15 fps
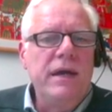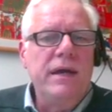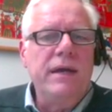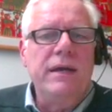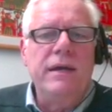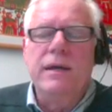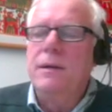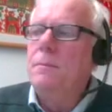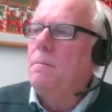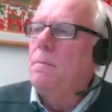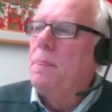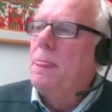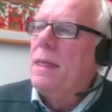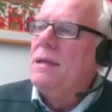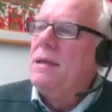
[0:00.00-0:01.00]

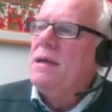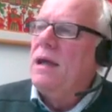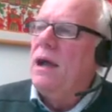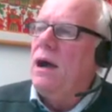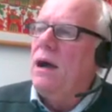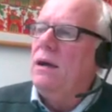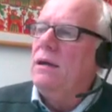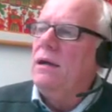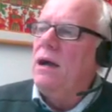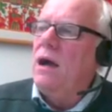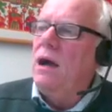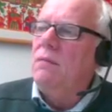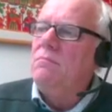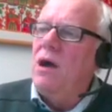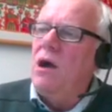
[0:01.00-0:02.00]

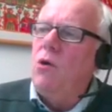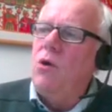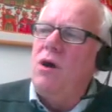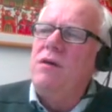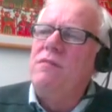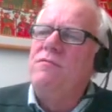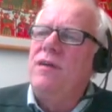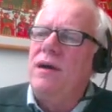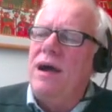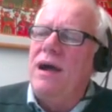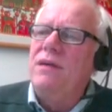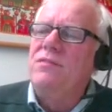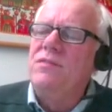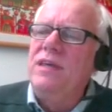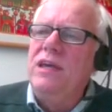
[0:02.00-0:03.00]
However, I
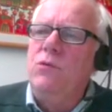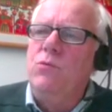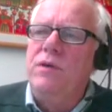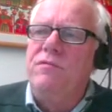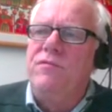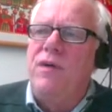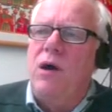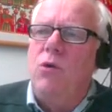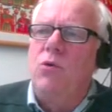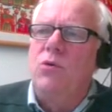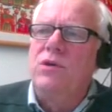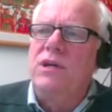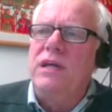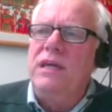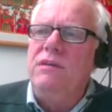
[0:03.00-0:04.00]
think we
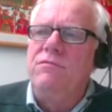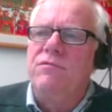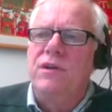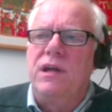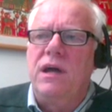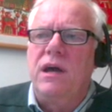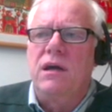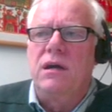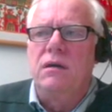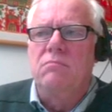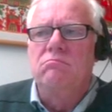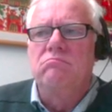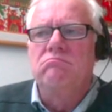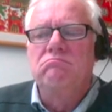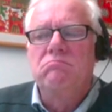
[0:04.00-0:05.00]
found even a
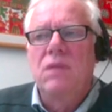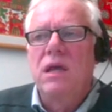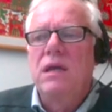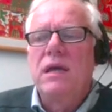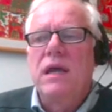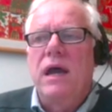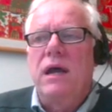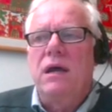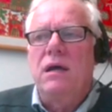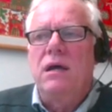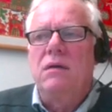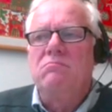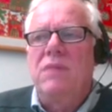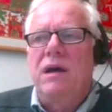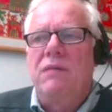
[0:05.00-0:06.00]

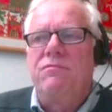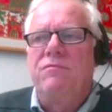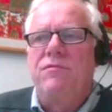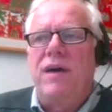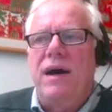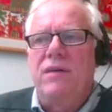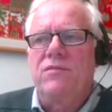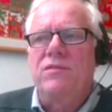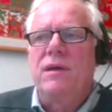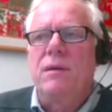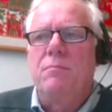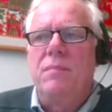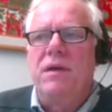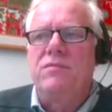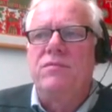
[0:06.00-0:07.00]
faster
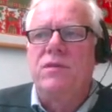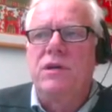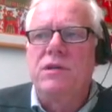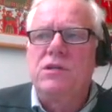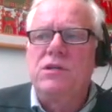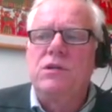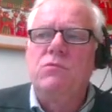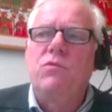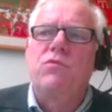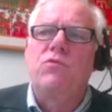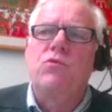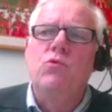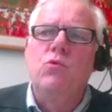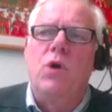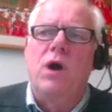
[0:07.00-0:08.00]
method
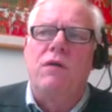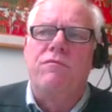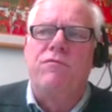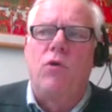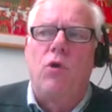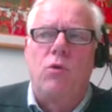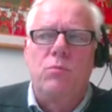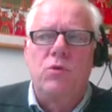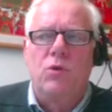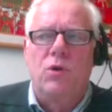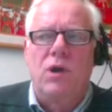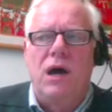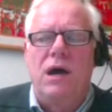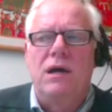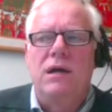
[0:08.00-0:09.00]
through a
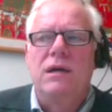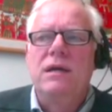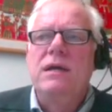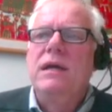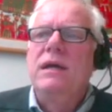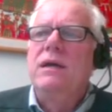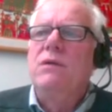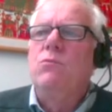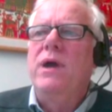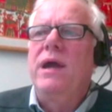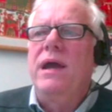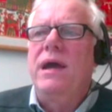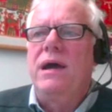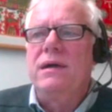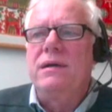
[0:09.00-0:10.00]
formula
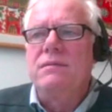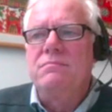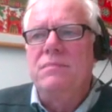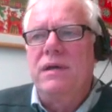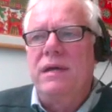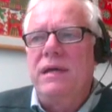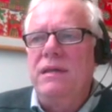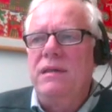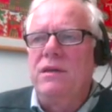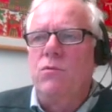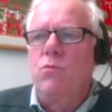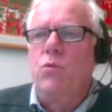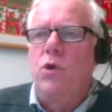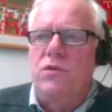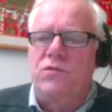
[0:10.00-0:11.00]
where, in the
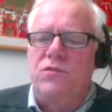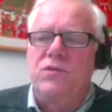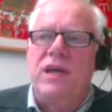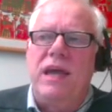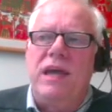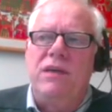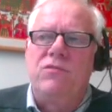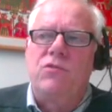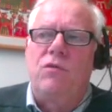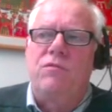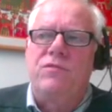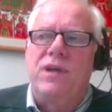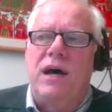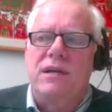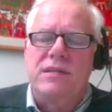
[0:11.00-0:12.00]
worst case of
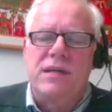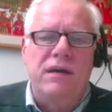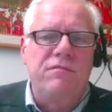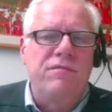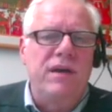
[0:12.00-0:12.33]
data